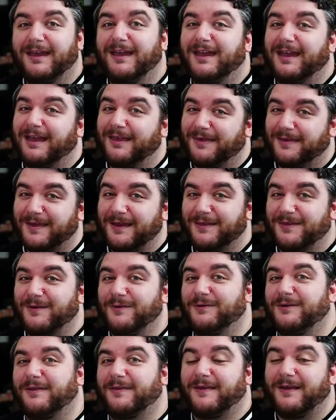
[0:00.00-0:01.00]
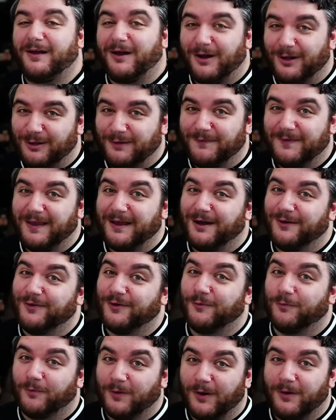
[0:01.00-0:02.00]
And stay tuned to see all of the
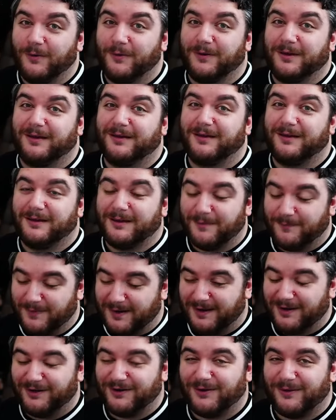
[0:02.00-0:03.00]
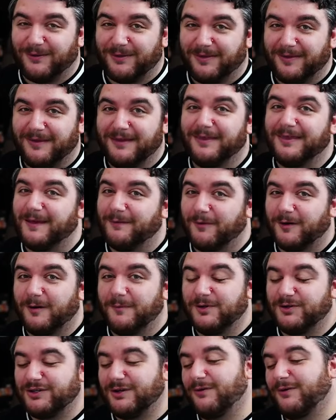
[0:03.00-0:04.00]
other Rogue competitors that we're
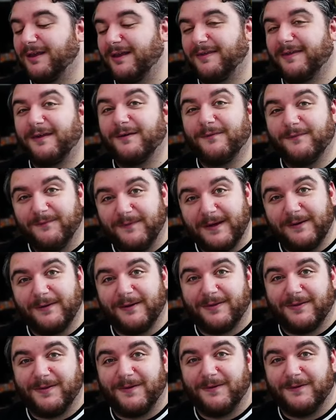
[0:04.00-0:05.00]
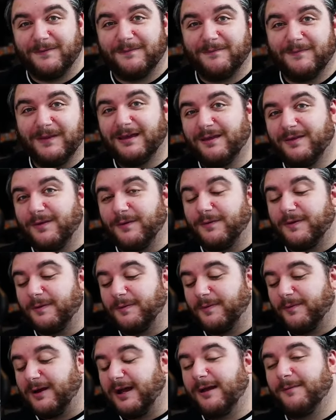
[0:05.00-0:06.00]
going to be showcasing very soon. So
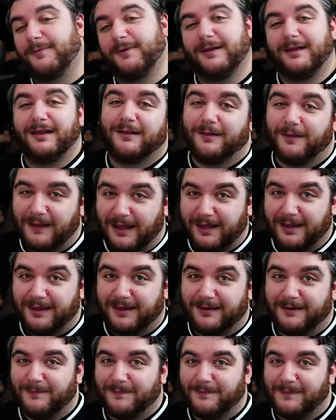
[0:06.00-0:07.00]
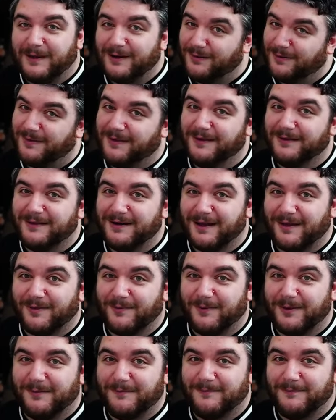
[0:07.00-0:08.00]
subscribe, like, and I'll see you in the
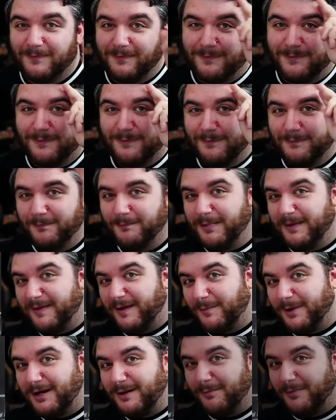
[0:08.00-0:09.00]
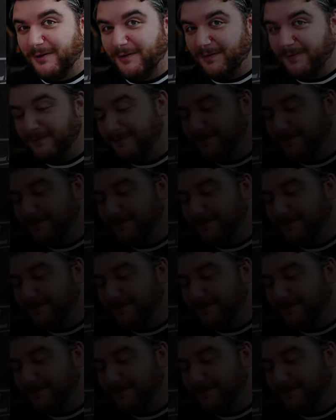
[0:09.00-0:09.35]
next one. Peace out, my Nimbugs.